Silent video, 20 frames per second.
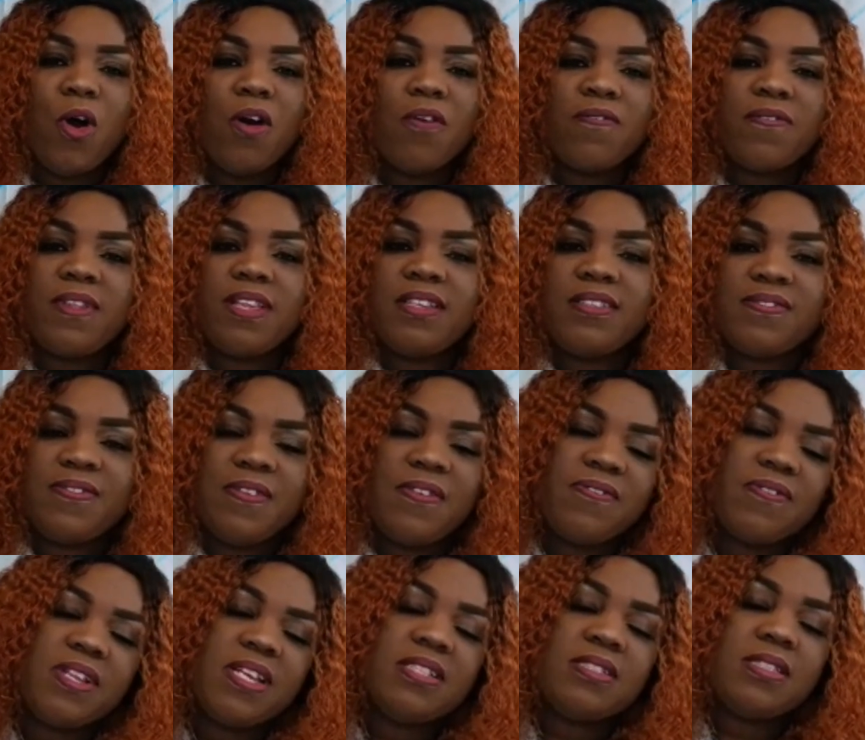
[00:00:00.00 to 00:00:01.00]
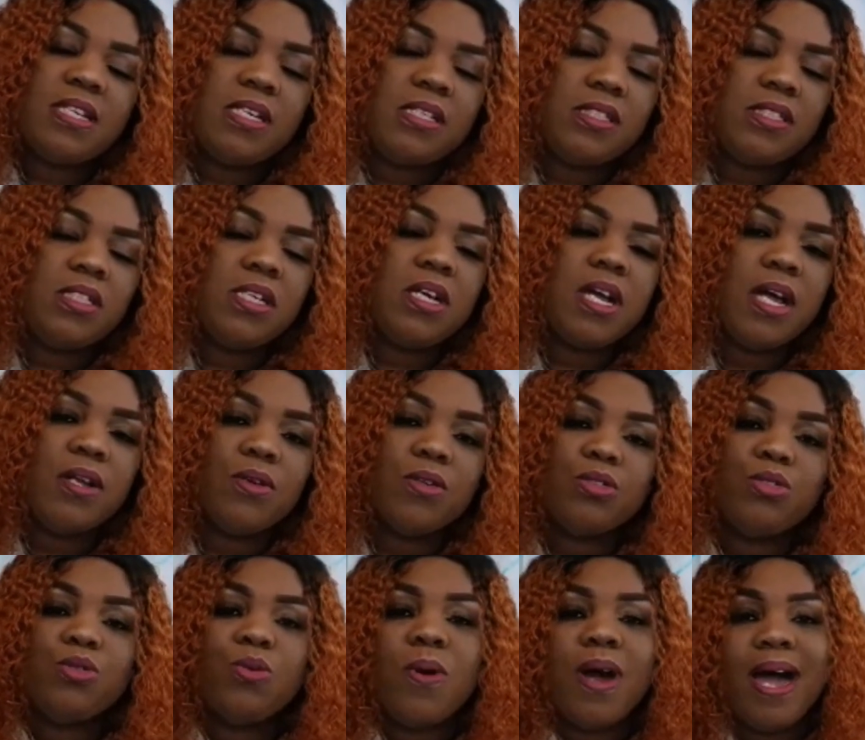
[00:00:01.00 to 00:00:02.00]
of this 15 things she
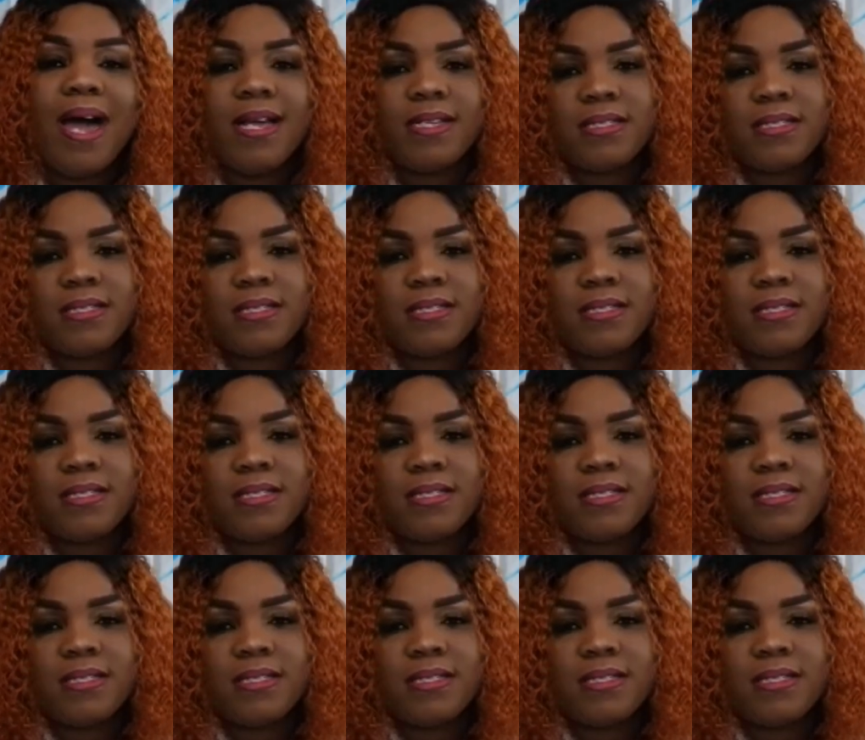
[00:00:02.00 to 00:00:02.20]
cannot do